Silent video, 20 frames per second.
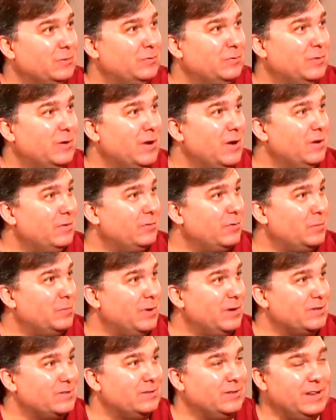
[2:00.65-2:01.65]
sold for
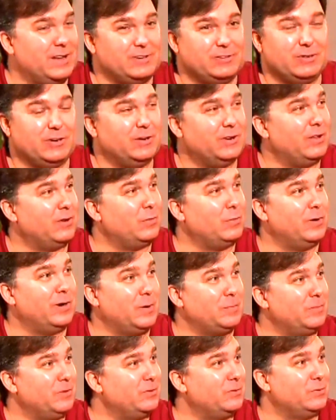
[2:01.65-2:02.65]
much less and another
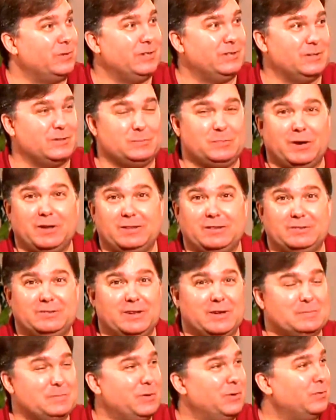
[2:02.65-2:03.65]
one up the street that's by the
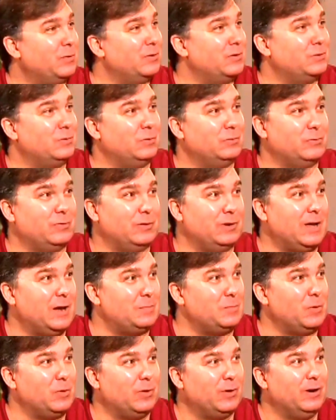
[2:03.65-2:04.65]
same builder sold for a
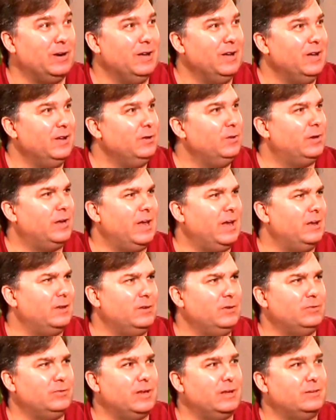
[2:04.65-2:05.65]
lot more, you
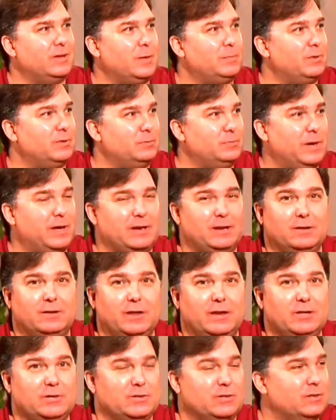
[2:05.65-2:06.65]
can't use that type of
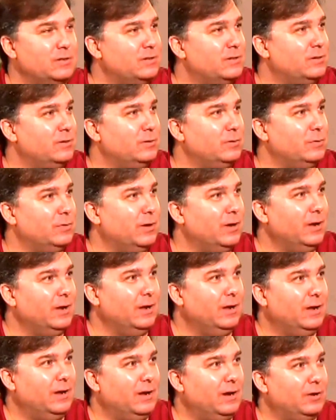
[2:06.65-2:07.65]
speculation to
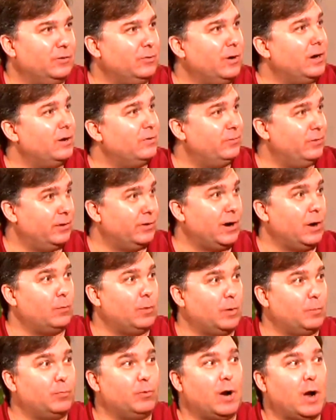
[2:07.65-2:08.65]
try to figure out
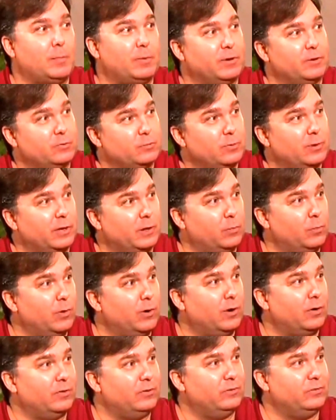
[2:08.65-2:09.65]
what a property is really
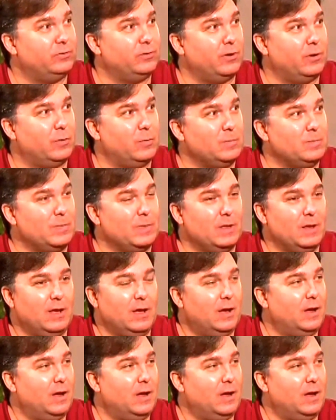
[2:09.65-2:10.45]
worth. So